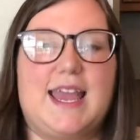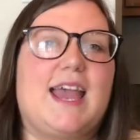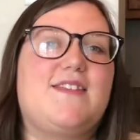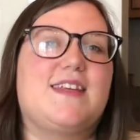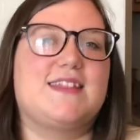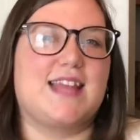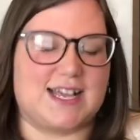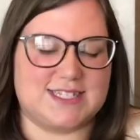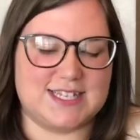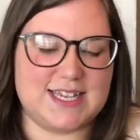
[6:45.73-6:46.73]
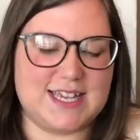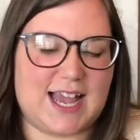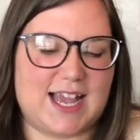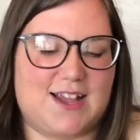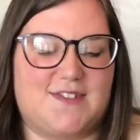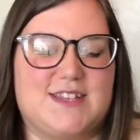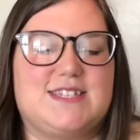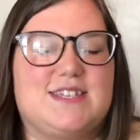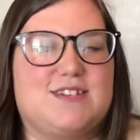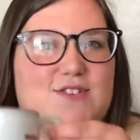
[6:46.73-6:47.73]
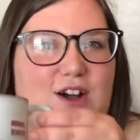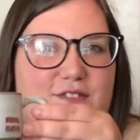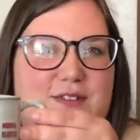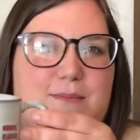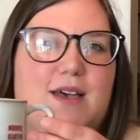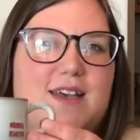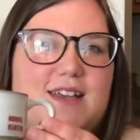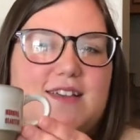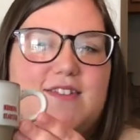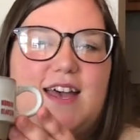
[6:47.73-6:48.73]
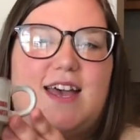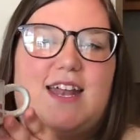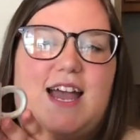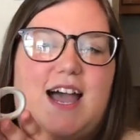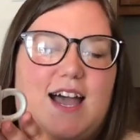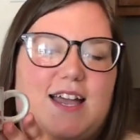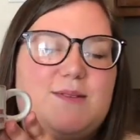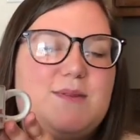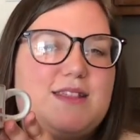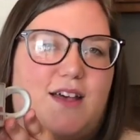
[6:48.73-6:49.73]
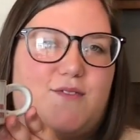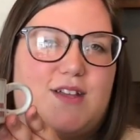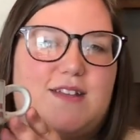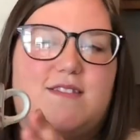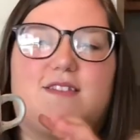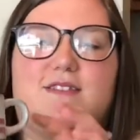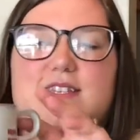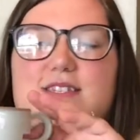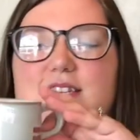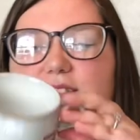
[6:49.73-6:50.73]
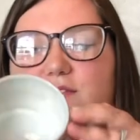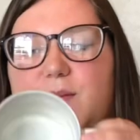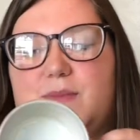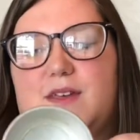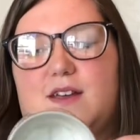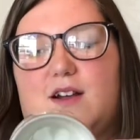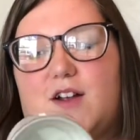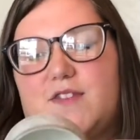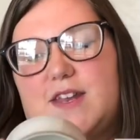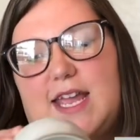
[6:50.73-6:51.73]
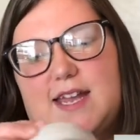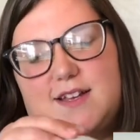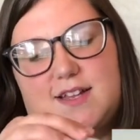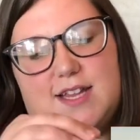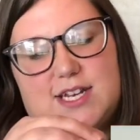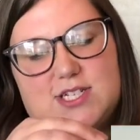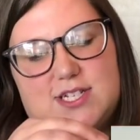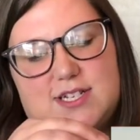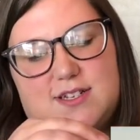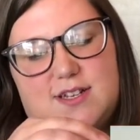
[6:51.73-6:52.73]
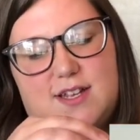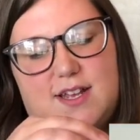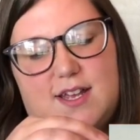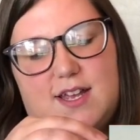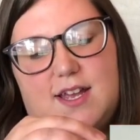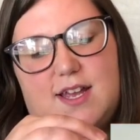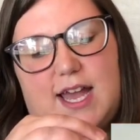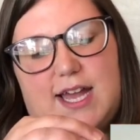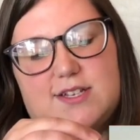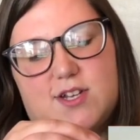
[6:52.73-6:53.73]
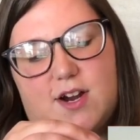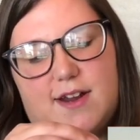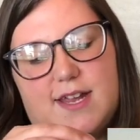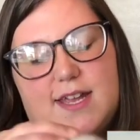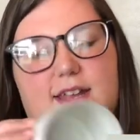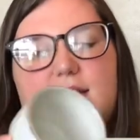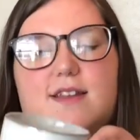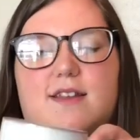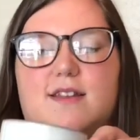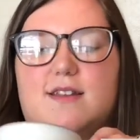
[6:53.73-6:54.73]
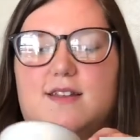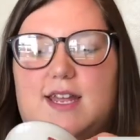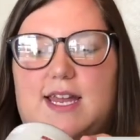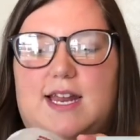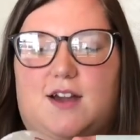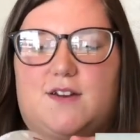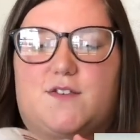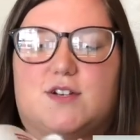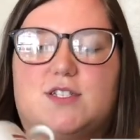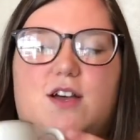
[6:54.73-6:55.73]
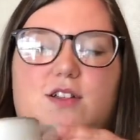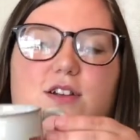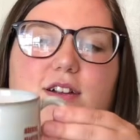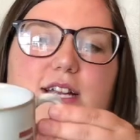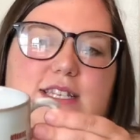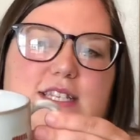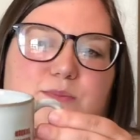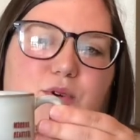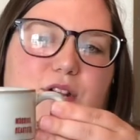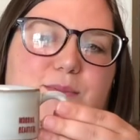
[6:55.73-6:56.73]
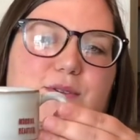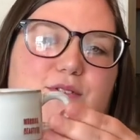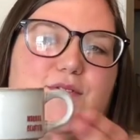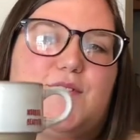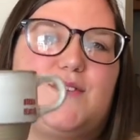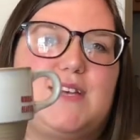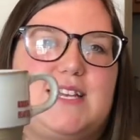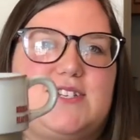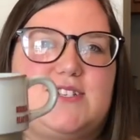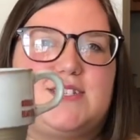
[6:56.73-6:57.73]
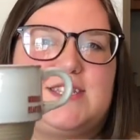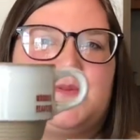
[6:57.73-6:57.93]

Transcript: And then lastly, I got this little coffee mug that I'm in love with. This is from the Hearth and Hand collection at Target, and I got it for $1. It says Morning Beautiful, and it's just this